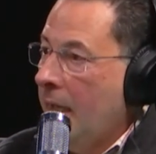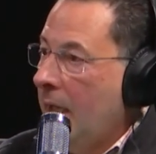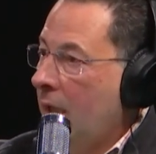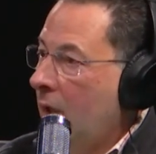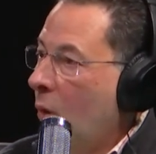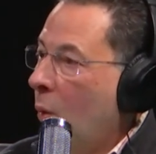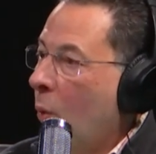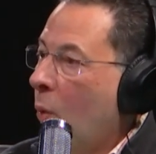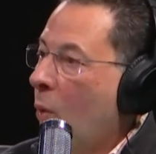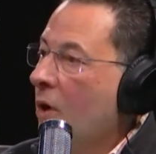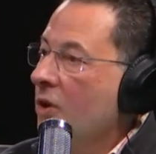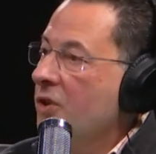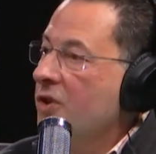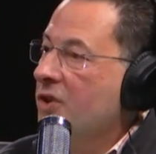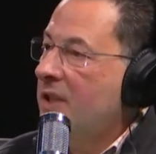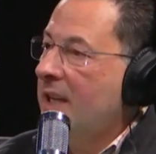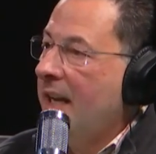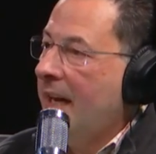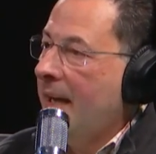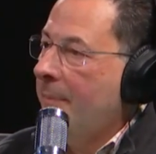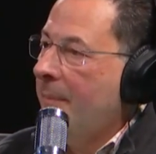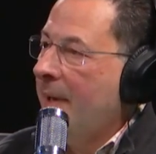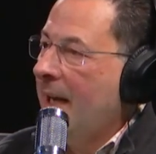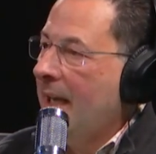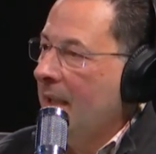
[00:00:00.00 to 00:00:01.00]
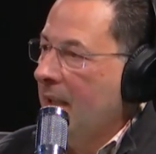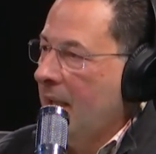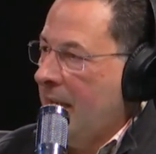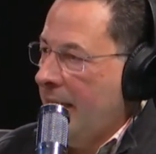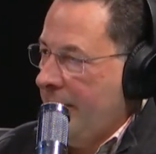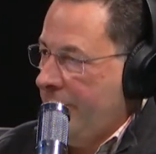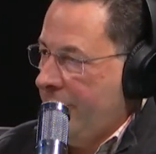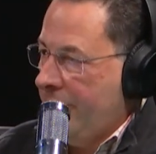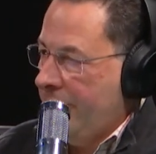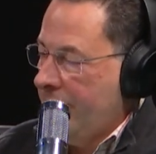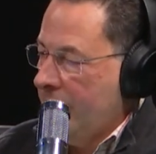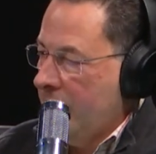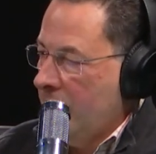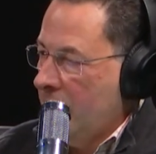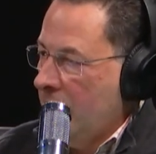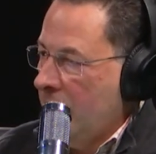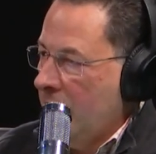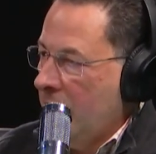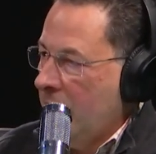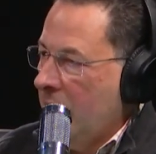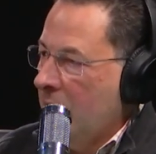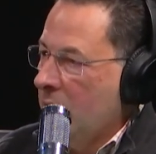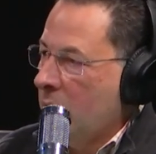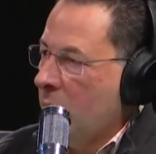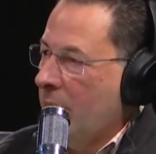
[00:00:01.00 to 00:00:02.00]
And the worst day of my life
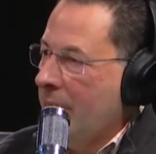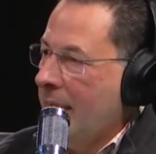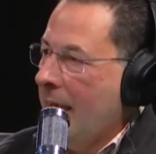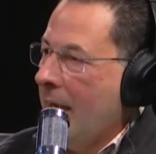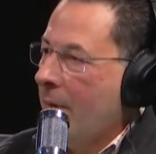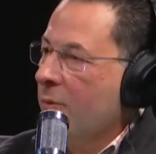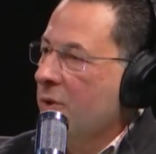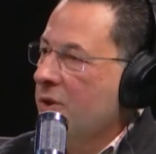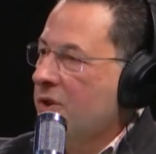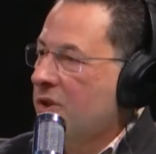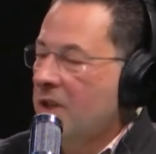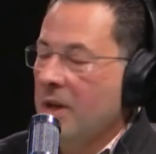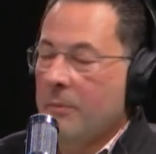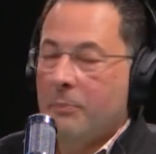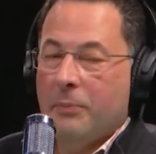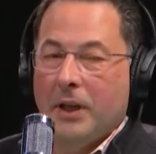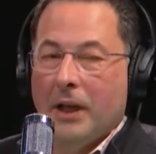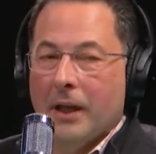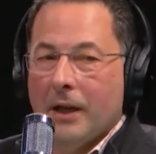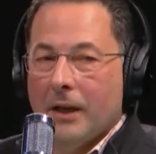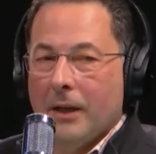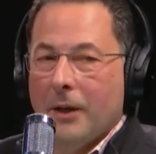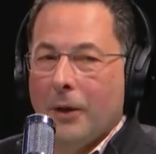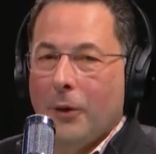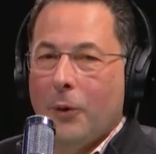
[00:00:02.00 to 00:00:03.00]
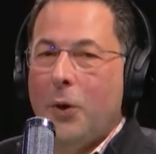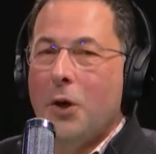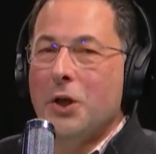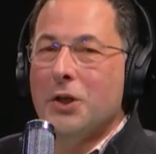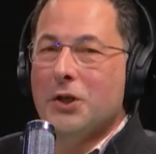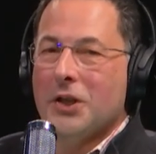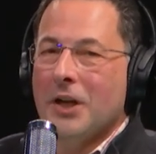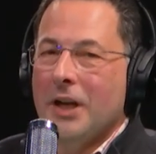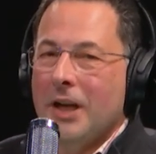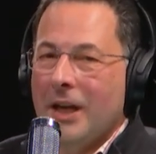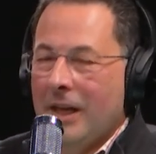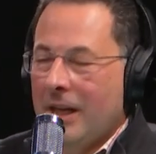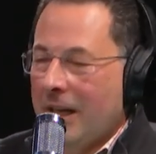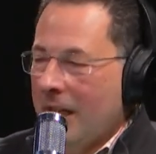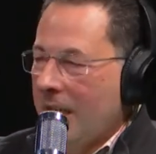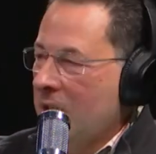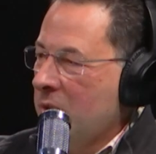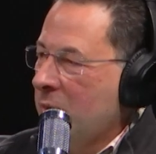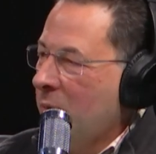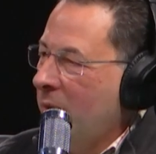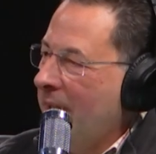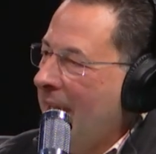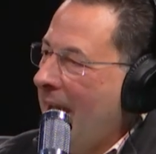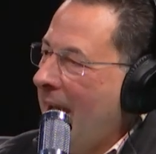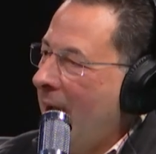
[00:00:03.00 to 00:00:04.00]
is when that recipient
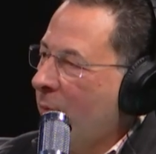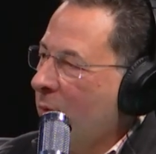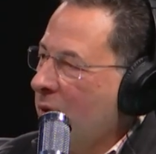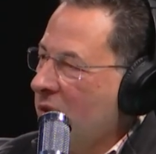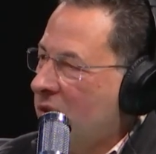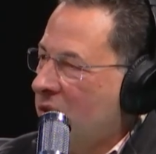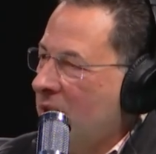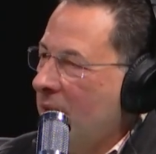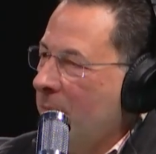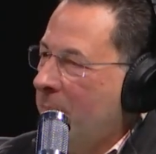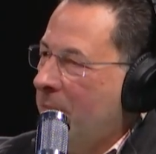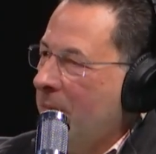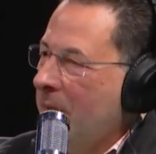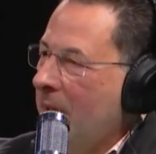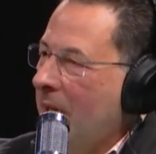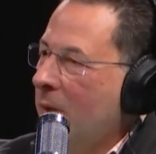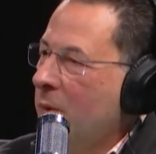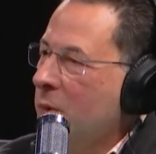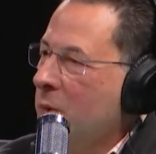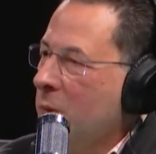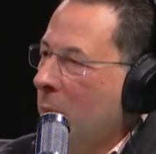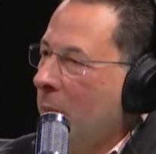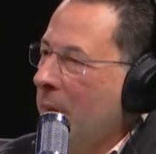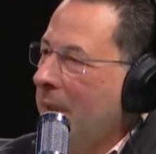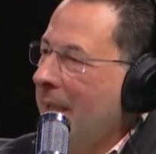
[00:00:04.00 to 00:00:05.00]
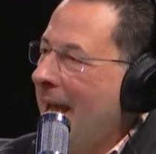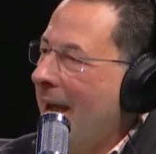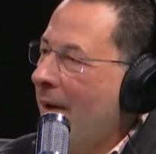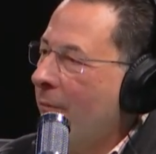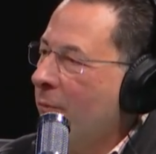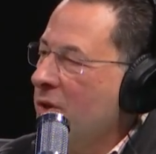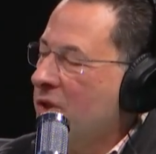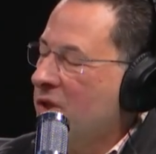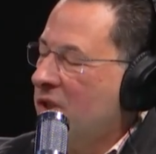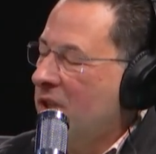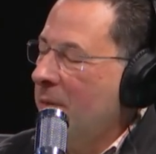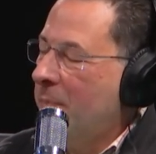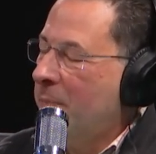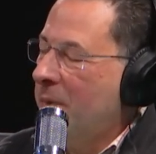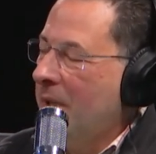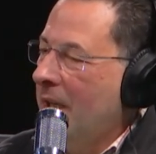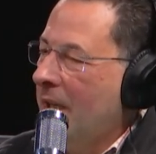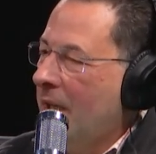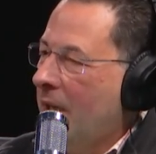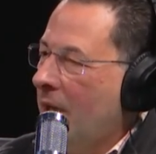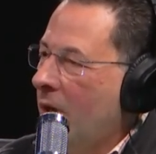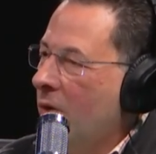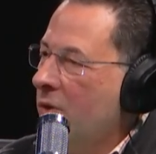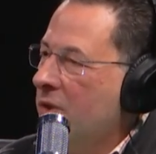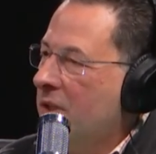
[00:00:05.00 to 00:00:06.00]
when that
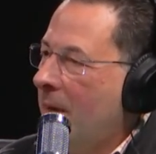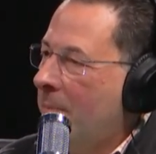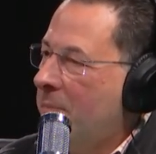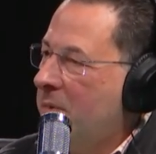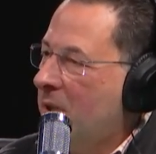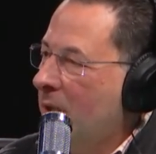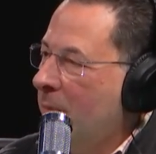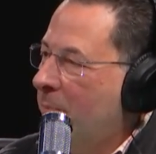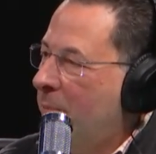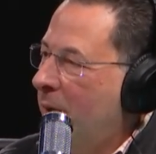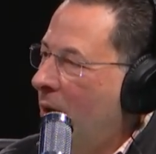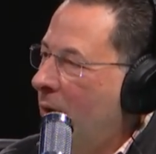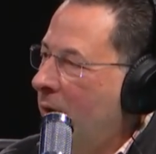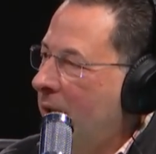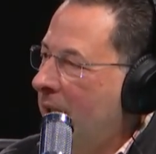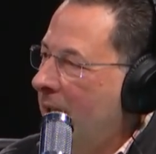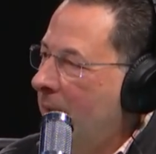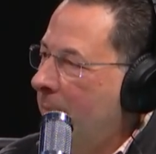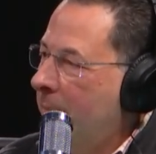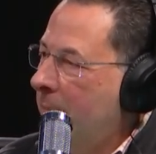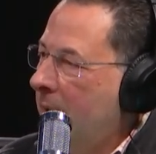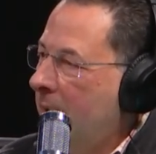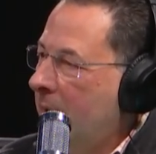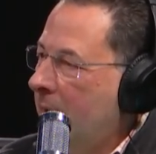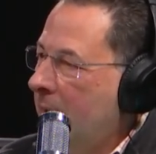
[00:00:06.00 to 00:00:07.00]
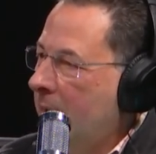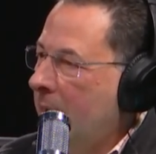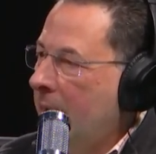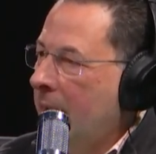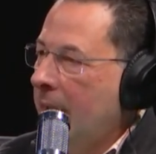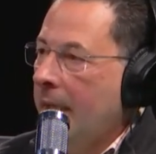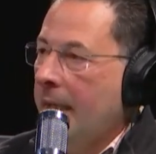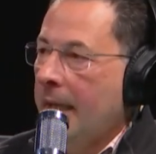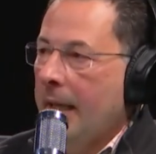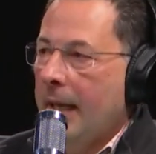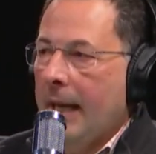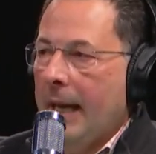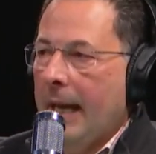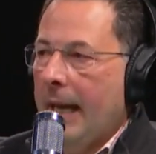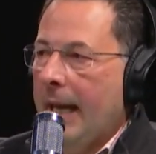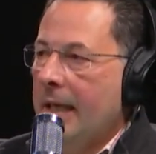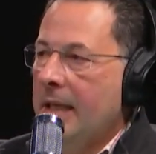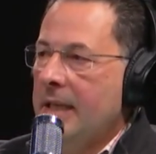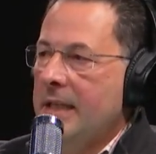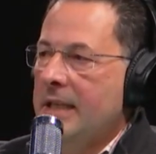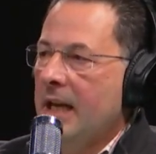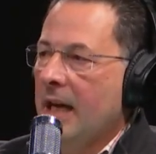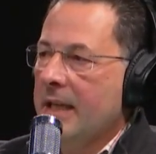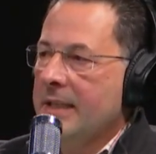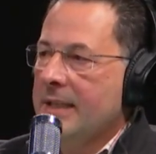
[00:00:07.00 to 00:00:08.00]
recipient goes up to the podium
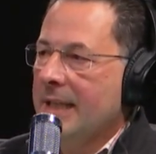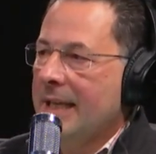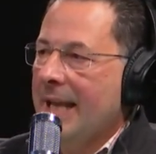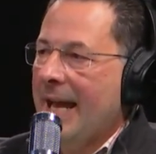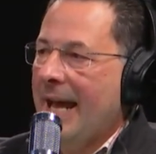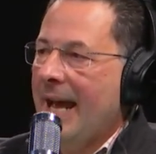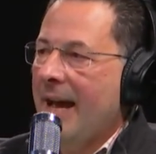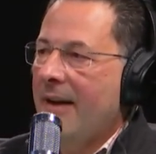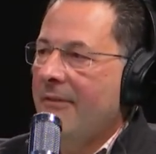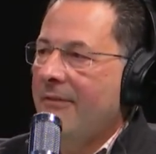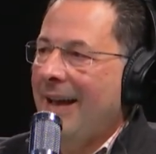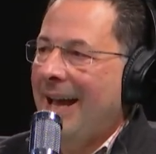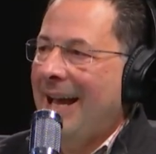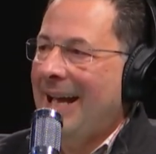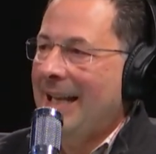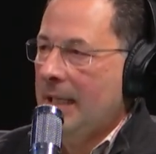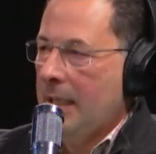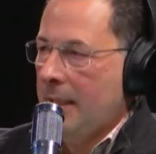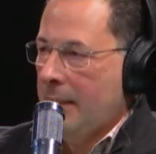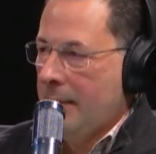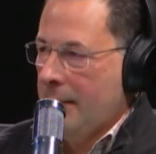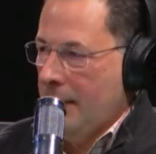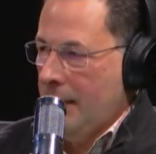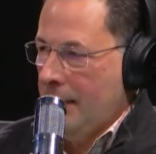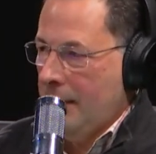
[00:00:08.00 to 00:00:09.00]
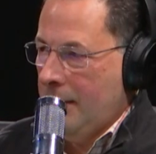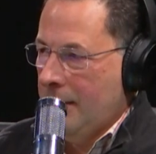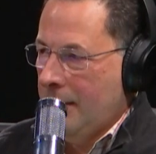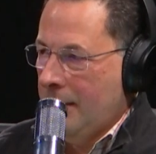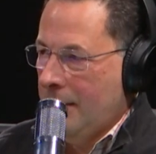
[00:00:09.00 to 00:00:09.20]
and doesn't have anything.